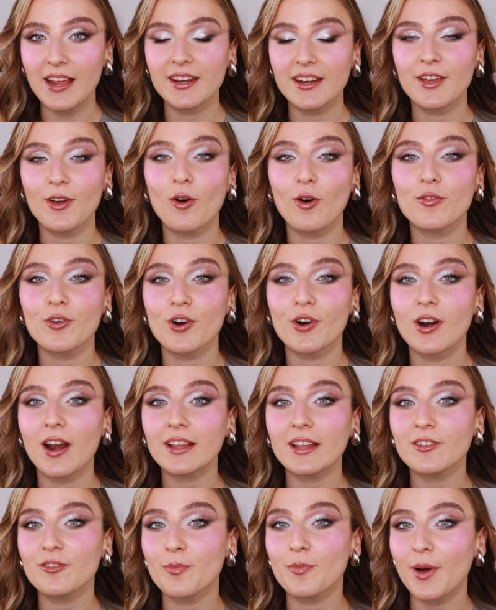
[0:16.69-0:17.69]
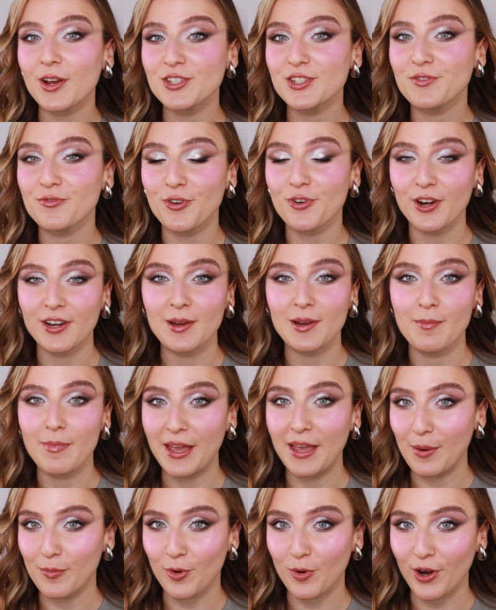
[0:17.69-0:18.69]
and they offer a lot of budget-friendly
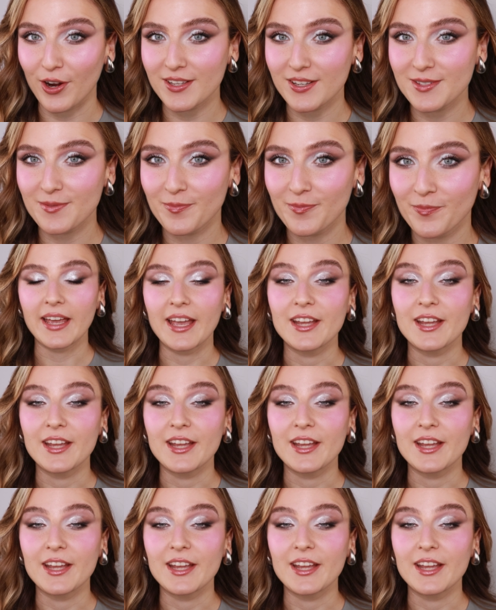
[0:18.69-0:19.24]
makeup products.